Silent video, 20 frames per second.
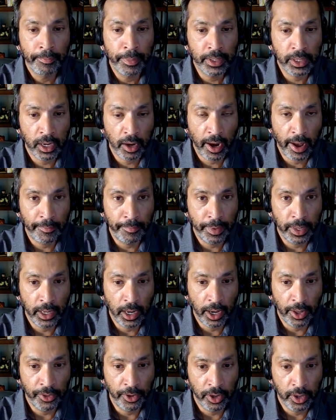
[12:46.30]
but there have been
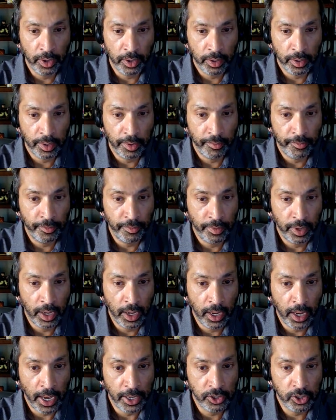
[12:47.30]
other
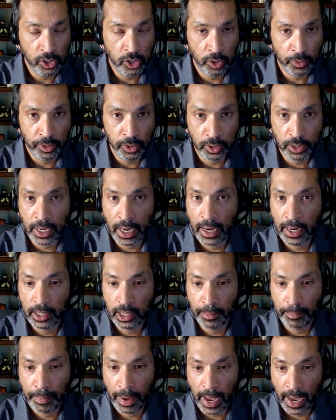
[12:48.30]
isotopes looked at in
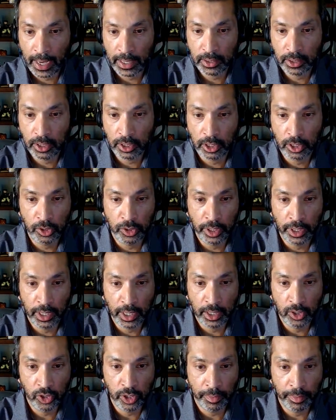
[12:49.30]
the past, including
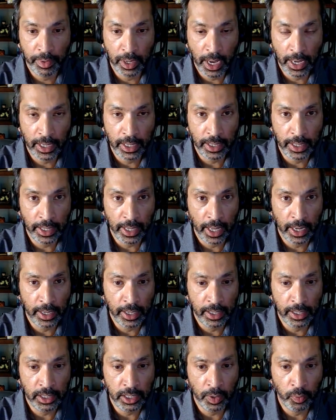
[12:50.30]
yttrium-90 and
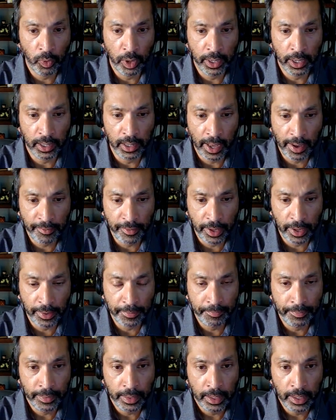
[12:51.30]

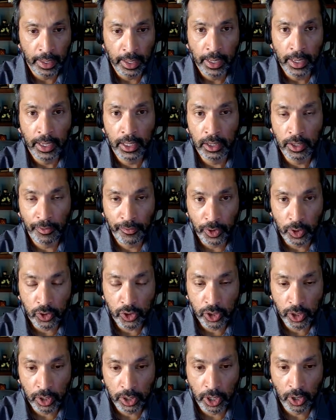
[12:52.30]
indium-111. In the
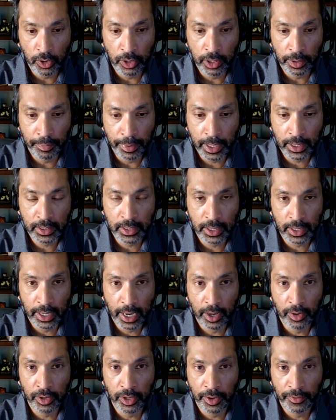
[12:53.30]
future, though, the biggest
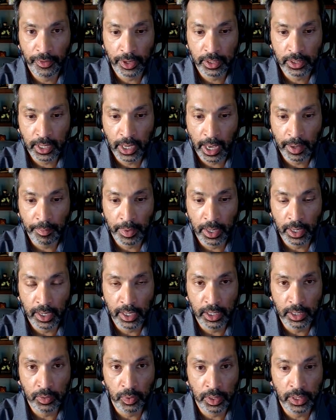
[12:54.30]
area of excitement
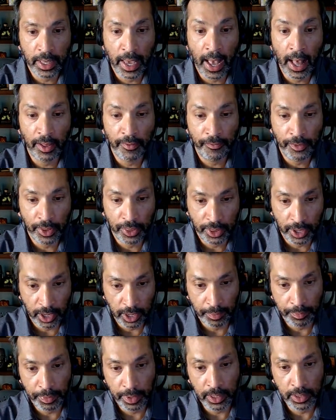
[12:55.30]
is with alpha
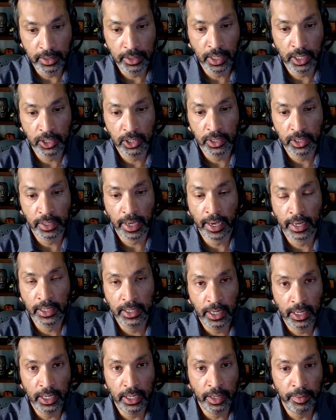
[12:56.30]
therapies, such as
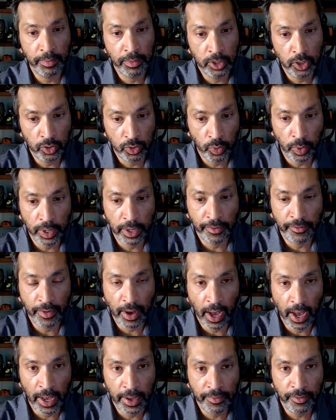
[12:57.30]

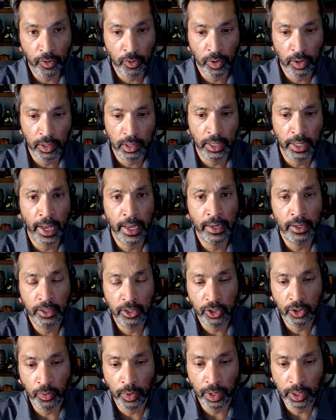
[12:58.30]
actinium-225 or
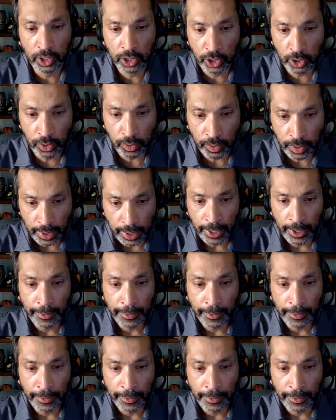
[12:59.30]
lead-212.